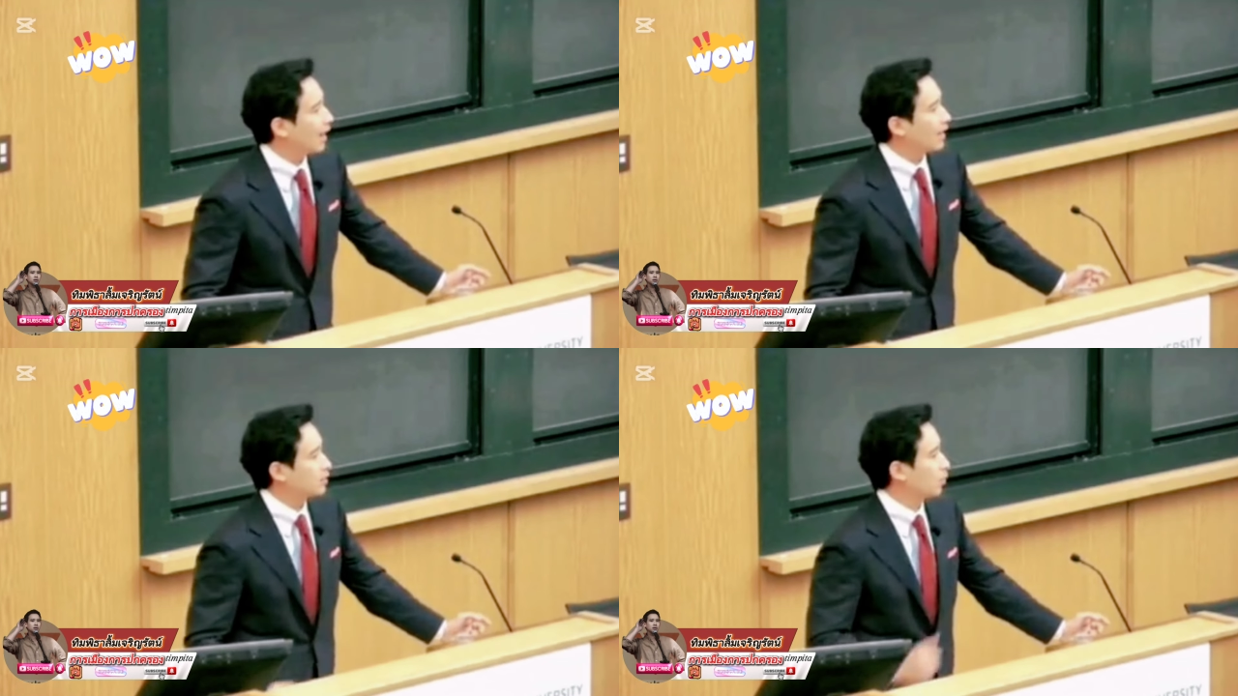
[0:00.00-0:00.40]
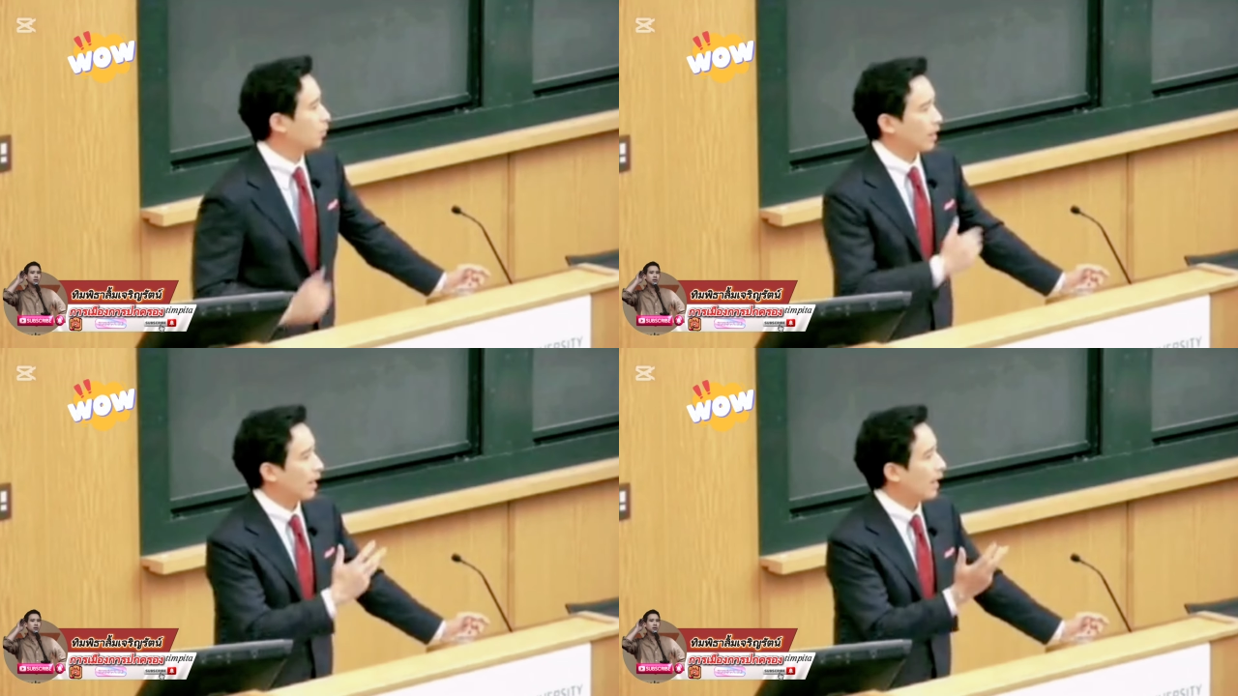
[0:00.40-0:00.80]
has or
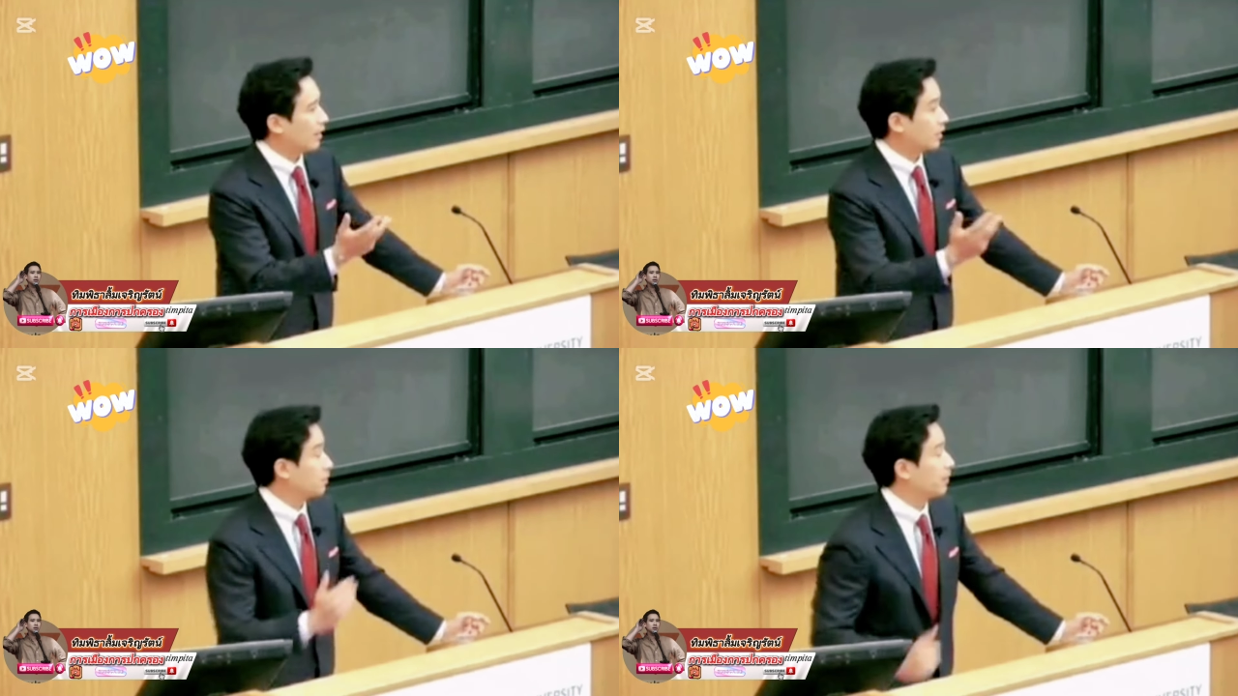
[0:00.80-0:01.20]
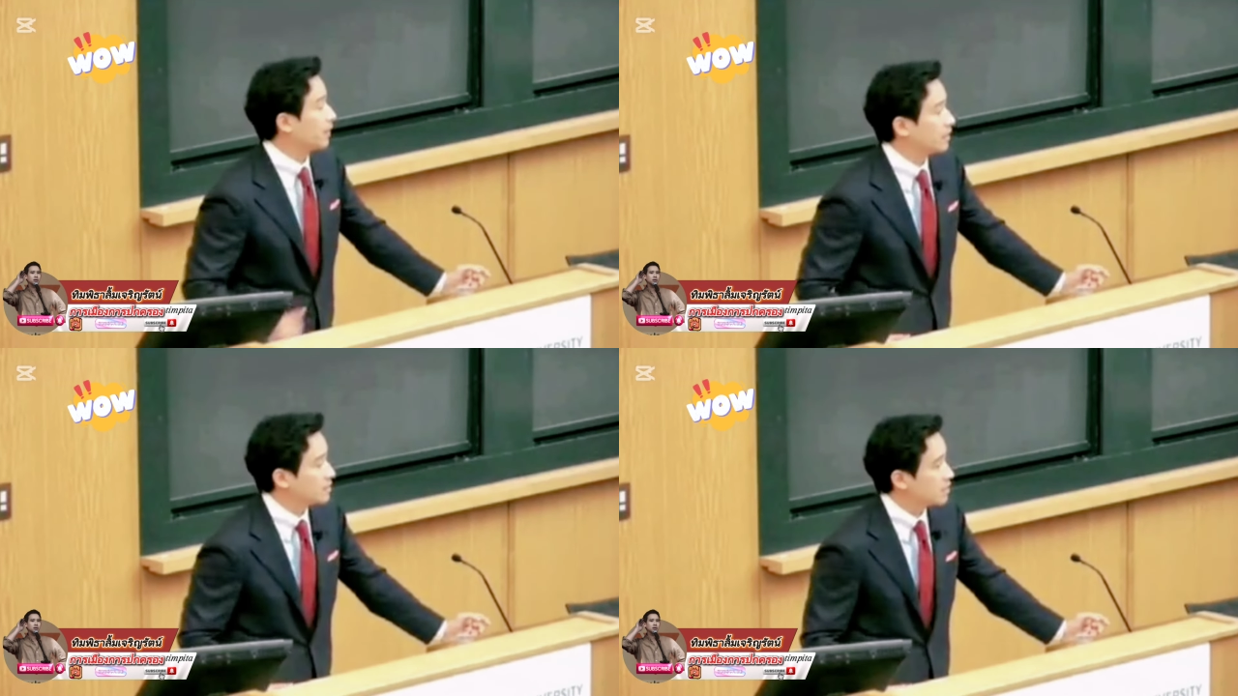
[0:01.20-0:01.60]
what I had
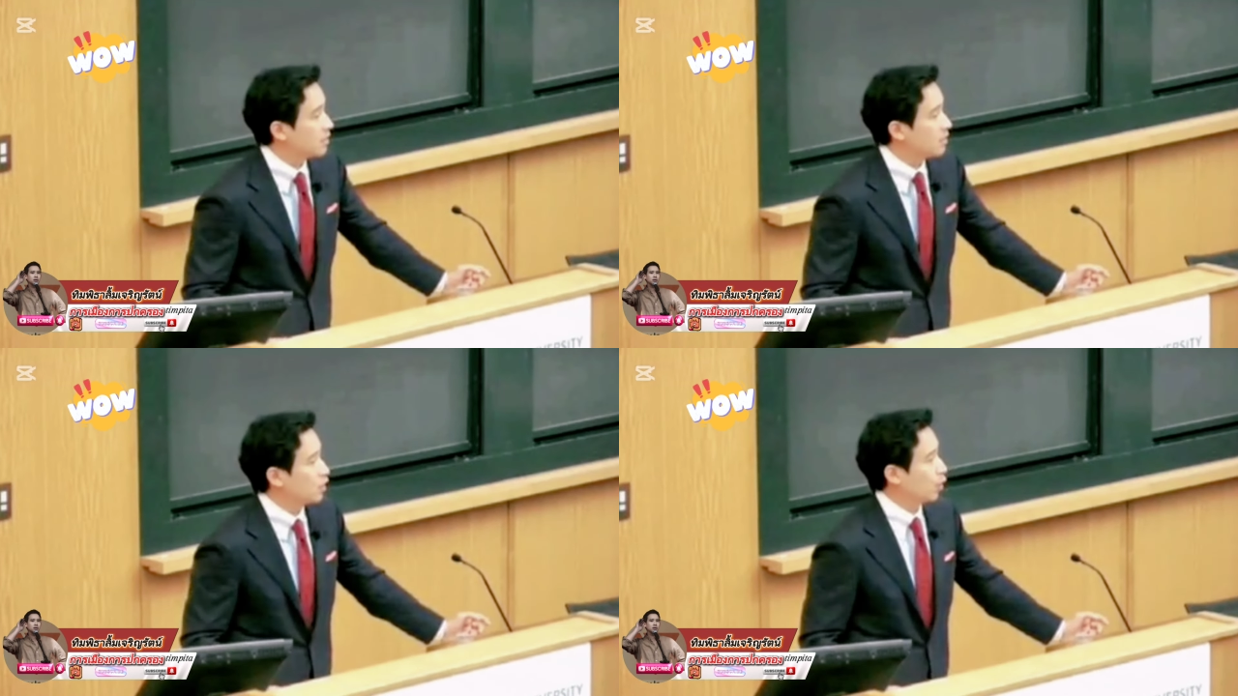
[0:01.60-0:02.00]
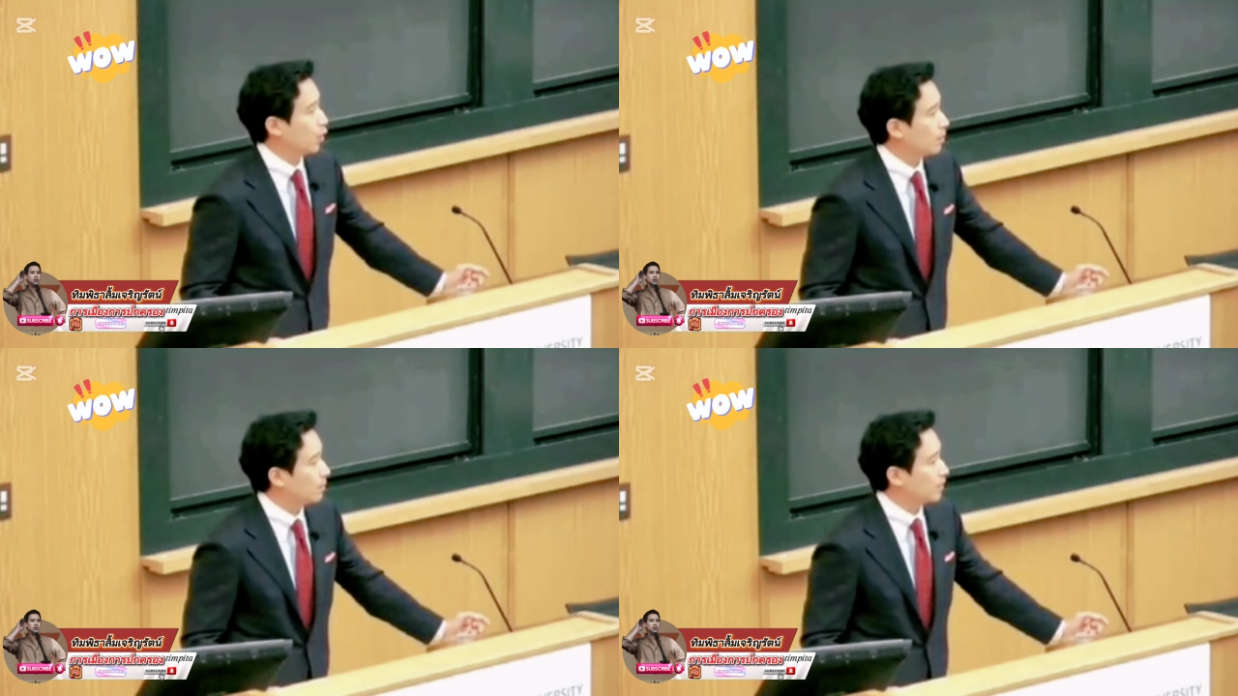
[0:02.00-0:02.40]
experienced
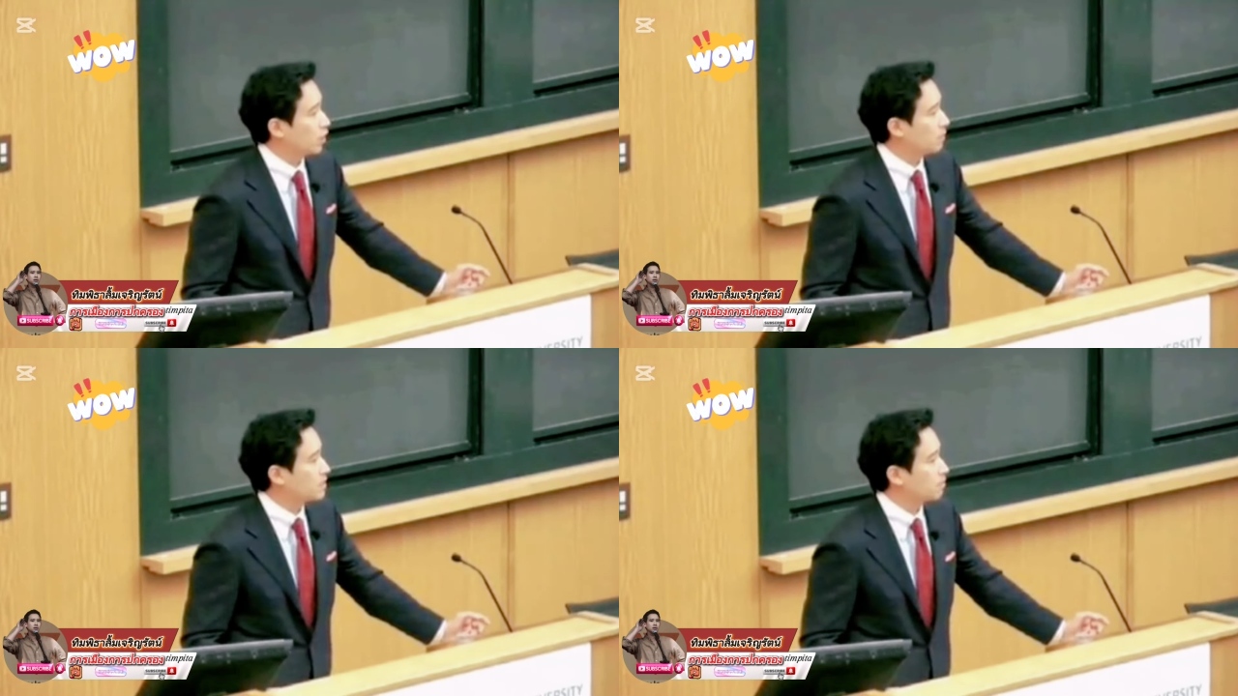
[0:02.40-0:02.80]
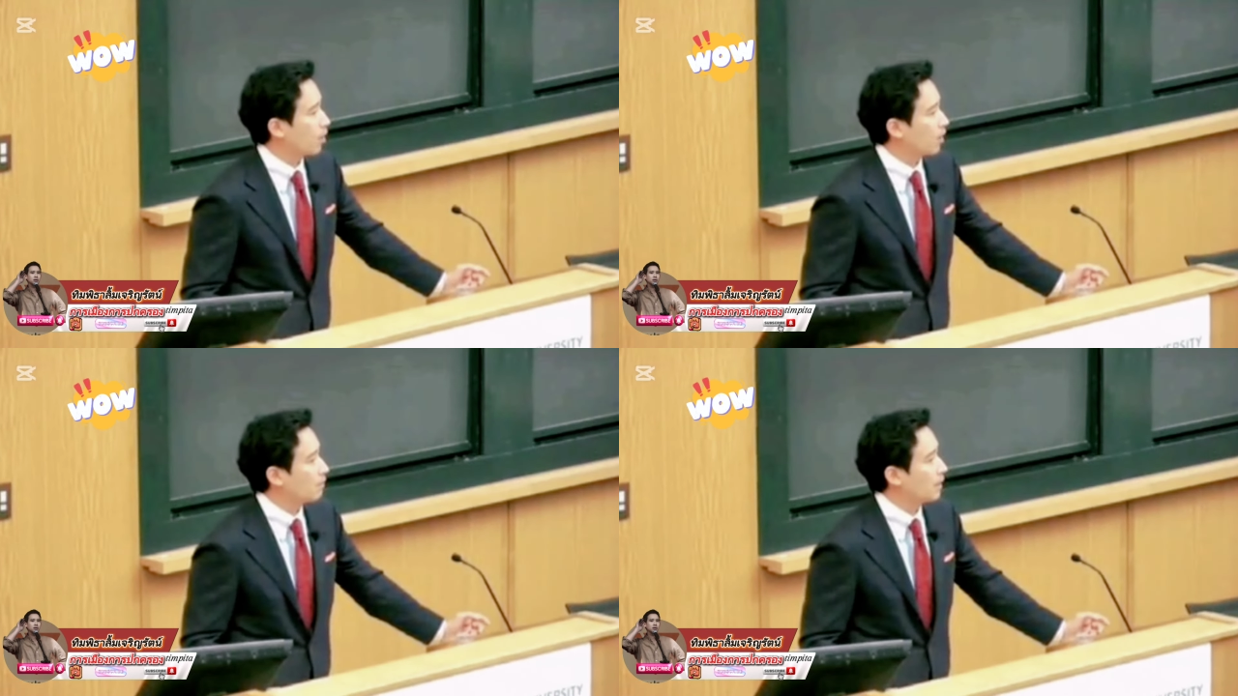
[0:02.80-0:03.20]
during my term as a
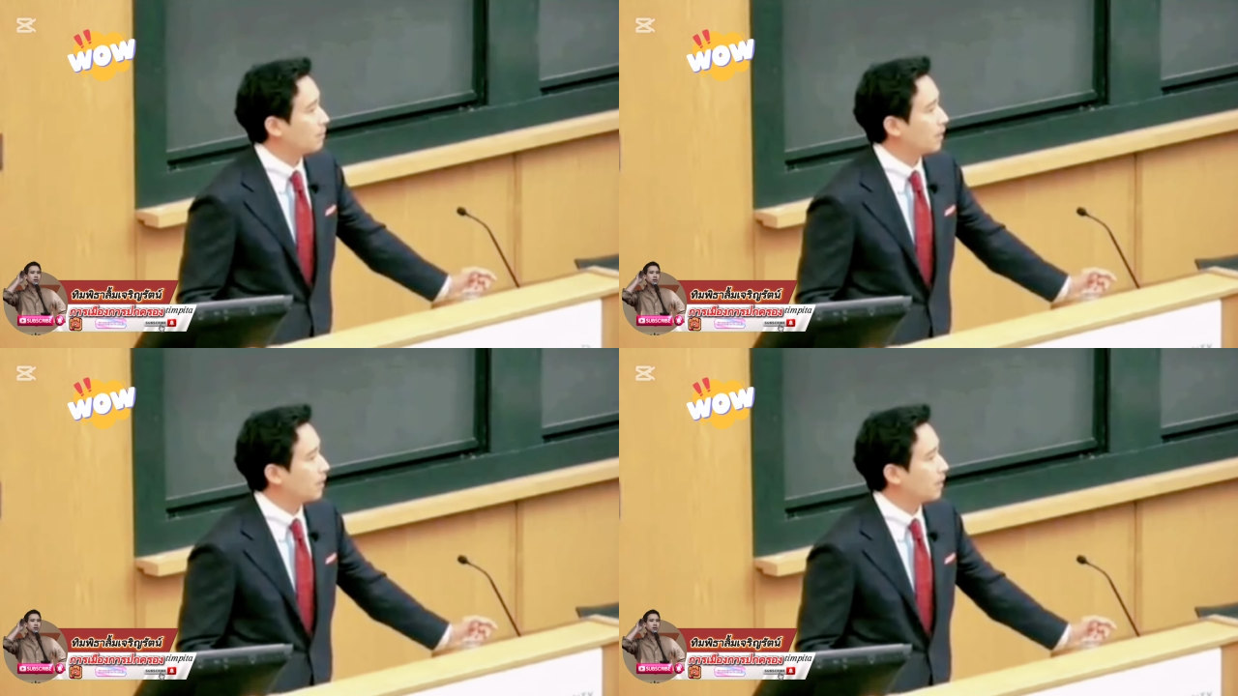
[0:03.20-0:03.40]
parliament,